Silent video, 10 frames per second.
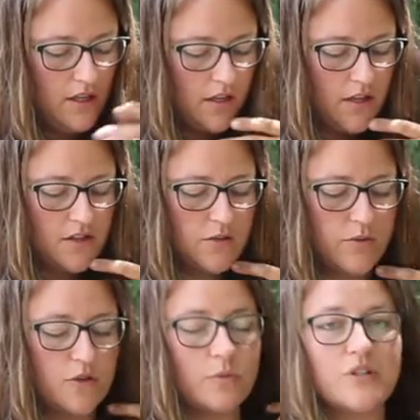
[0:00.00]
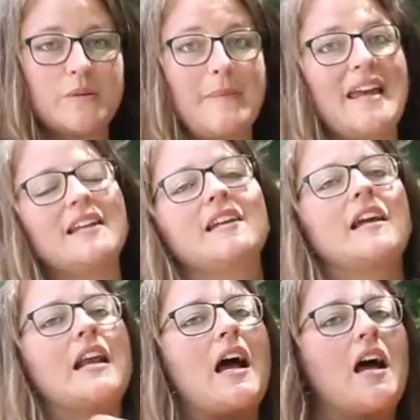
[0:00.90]
Customers were
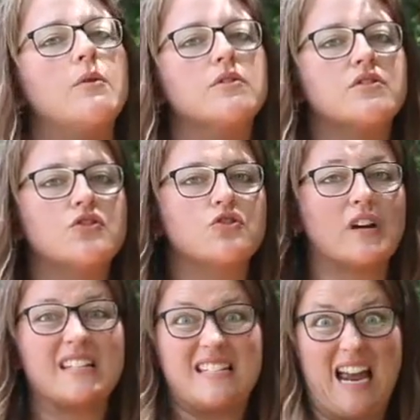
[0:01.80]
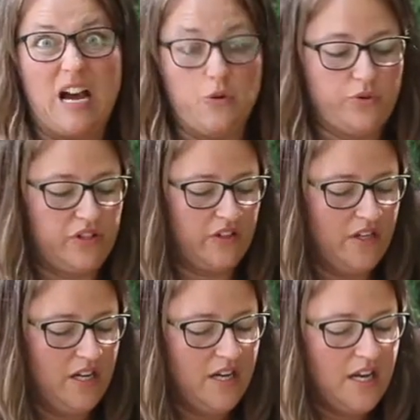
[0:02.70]
demanding and I was stressed out.
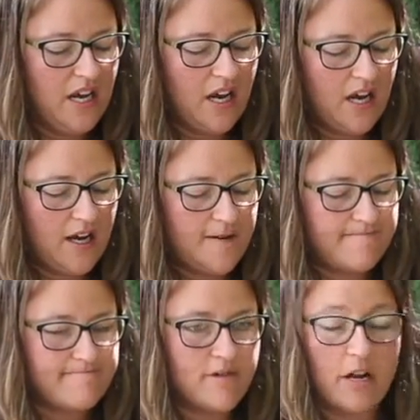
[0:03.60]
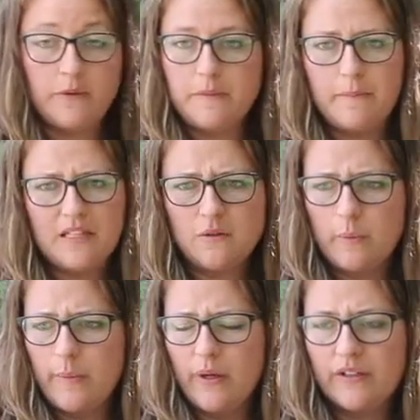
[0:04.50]
I was
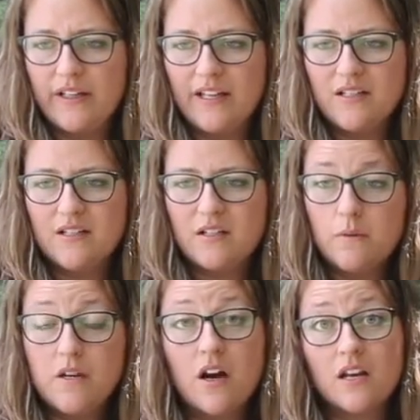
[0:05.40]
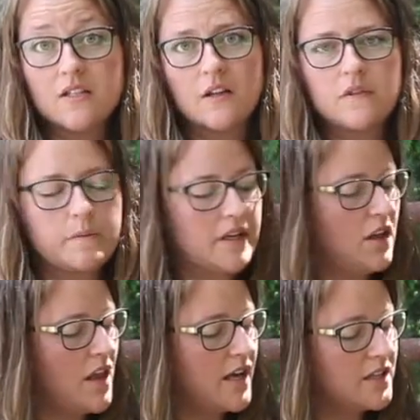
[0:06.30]
miserable. And to be honest, I've spent
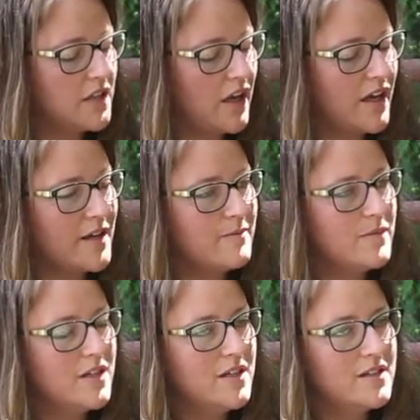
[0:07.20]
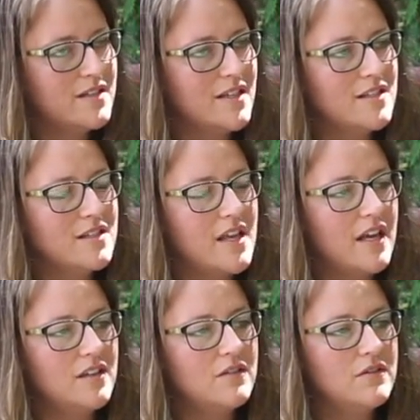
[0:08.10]
a lot of time since
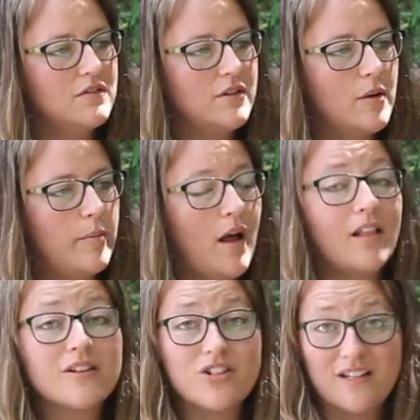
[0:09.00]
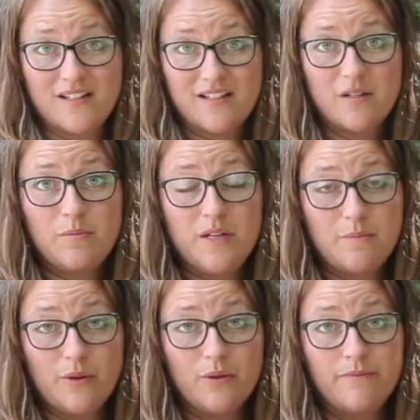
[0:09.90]
then apologizing to
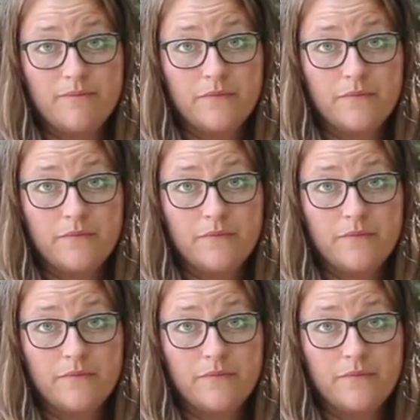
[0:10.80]
people